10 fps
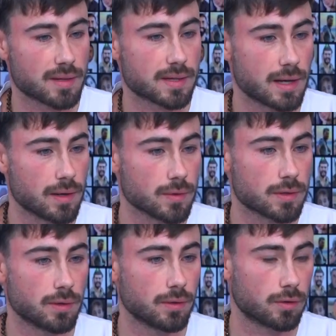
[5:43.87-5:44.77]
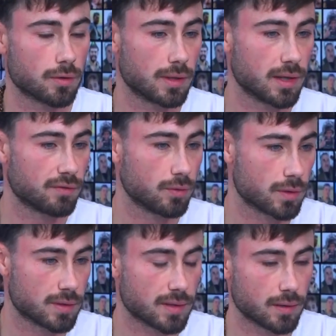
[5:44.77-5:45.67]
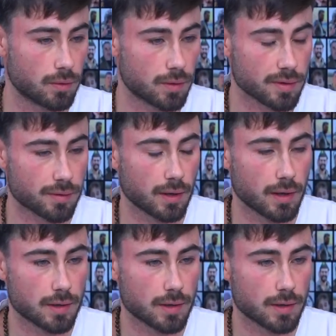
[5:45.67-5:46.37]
the south or turn left towards the north.